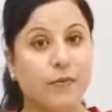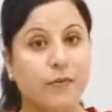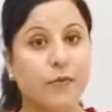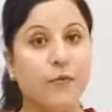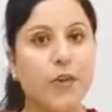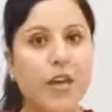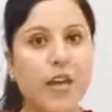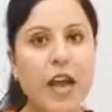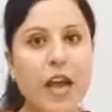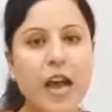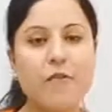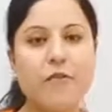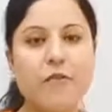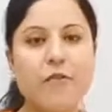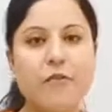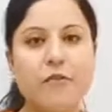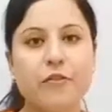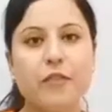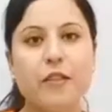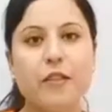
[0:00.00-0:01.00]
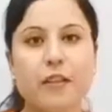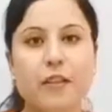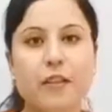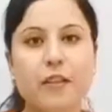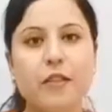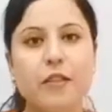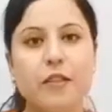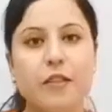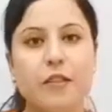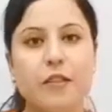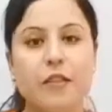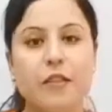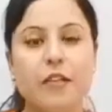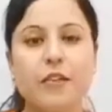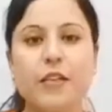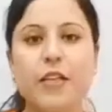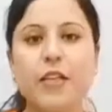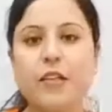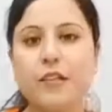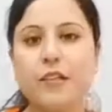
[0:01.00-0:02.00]
We have learnt
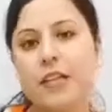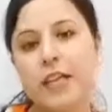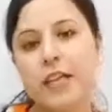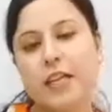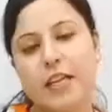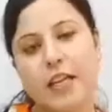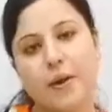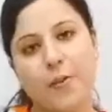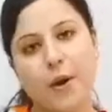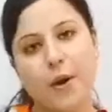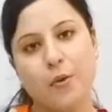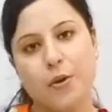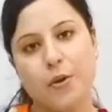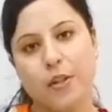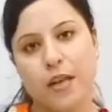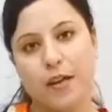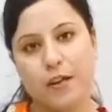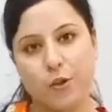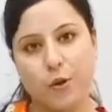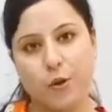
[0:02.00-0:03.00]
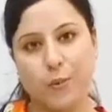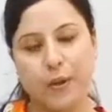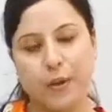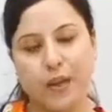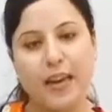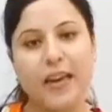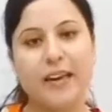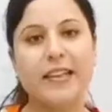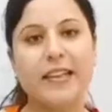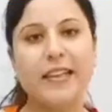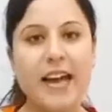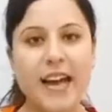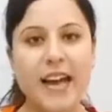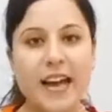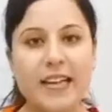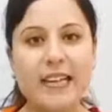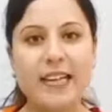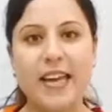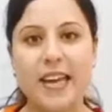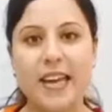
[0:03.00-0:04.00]
recently about that topic, and
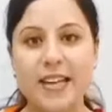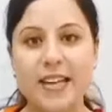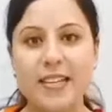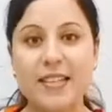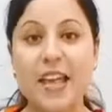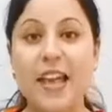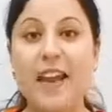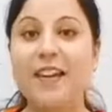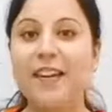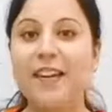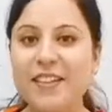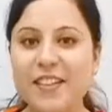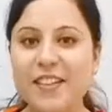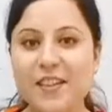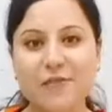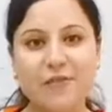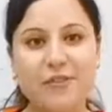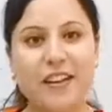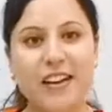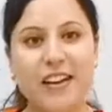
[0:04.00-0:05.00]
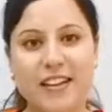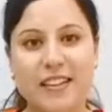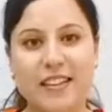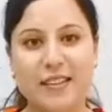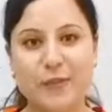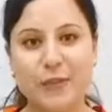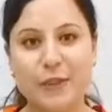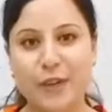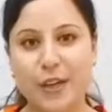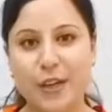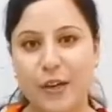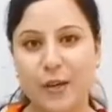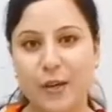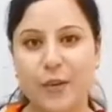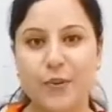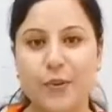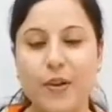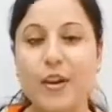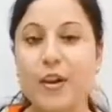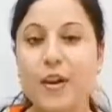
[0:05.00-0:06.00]
that is another fun for
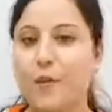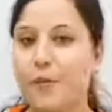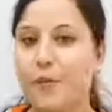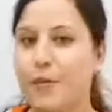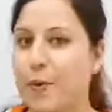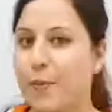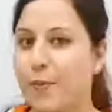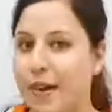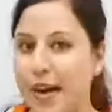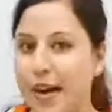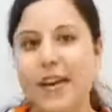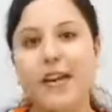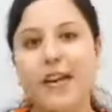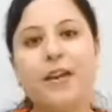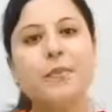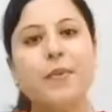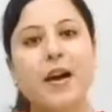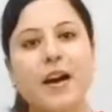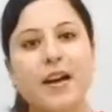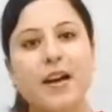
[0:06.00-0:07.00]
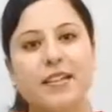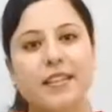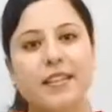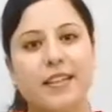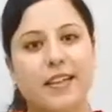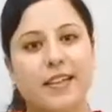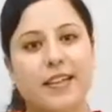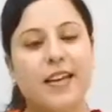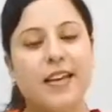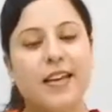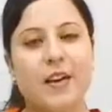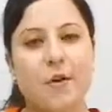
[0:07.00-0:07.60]
you from Wren and Martin,